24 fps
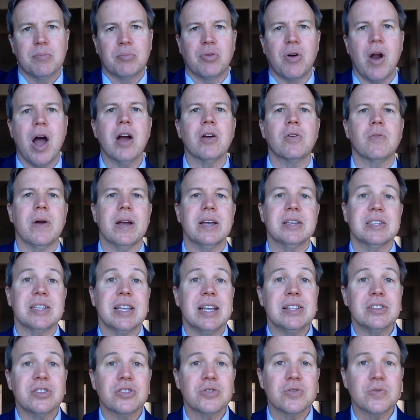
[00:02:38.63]
progress
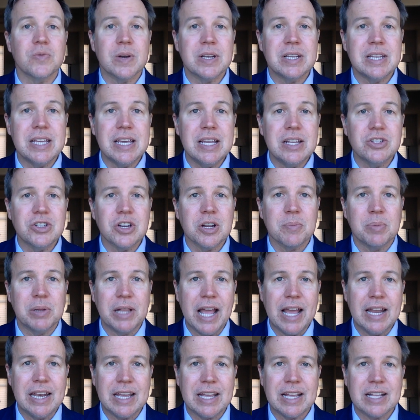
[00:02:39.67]
in strategic
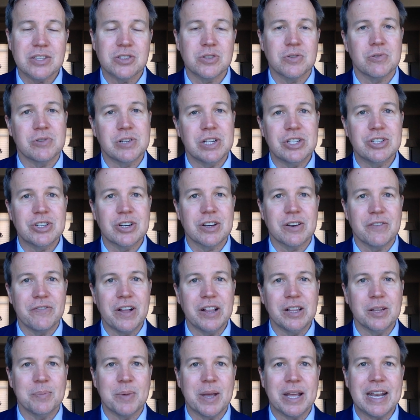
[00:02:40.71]
planning and strategic
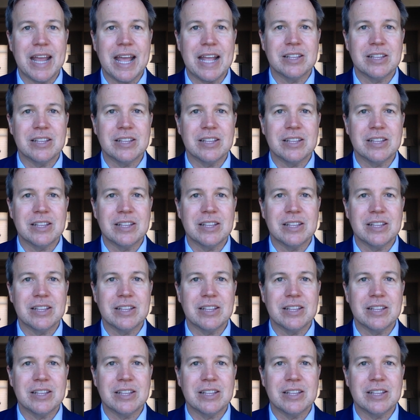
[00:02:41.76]
development.